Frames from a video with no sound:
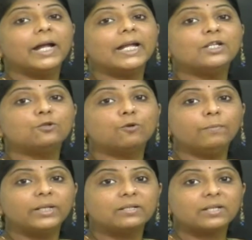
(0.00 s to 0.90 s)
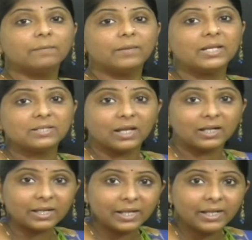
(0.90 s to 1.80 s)
endometrium is
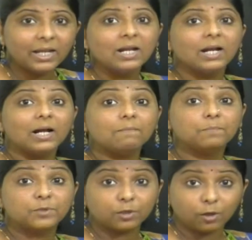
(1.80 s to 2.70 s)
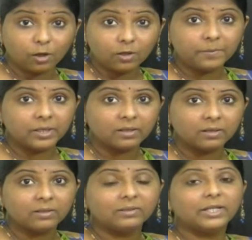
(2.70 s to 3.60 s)
reabsorbed,
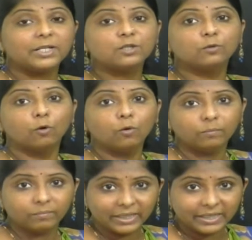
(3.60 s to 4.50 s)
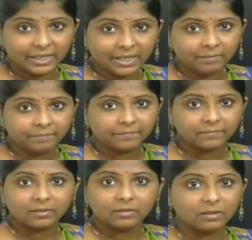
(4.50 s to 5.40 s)
there is no bleeding.
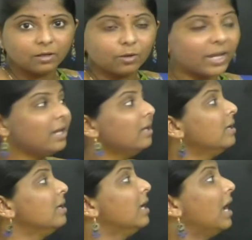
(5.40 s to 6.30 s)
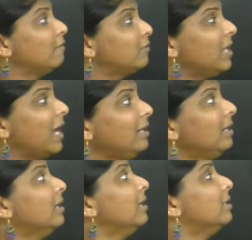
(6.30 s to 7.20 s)
Okay, after that
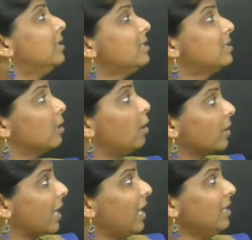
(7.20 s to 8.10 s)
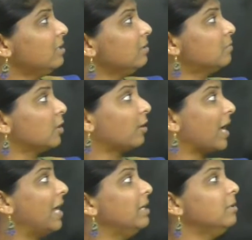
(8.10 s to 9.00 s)
this organisms or
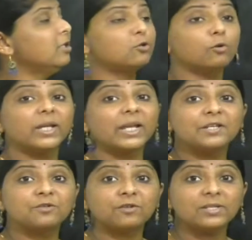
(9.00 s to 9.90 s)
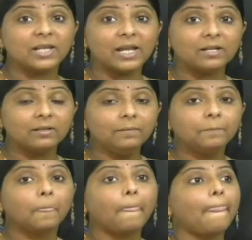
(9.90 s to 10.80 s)
animals showing estrous cycle,
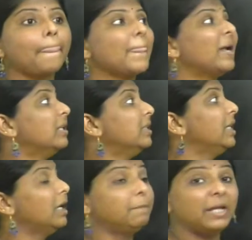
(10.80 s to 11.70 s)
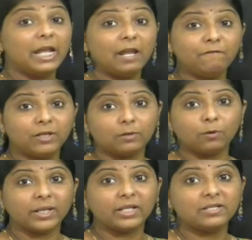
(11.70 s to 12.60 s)
their behavior,
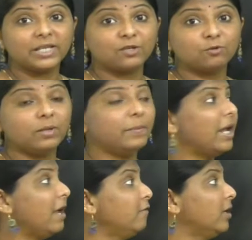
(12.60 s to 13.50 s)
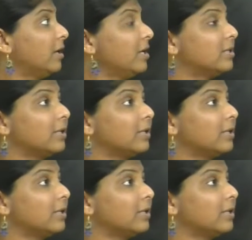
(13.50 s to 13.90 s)
okay, their sexual behavior is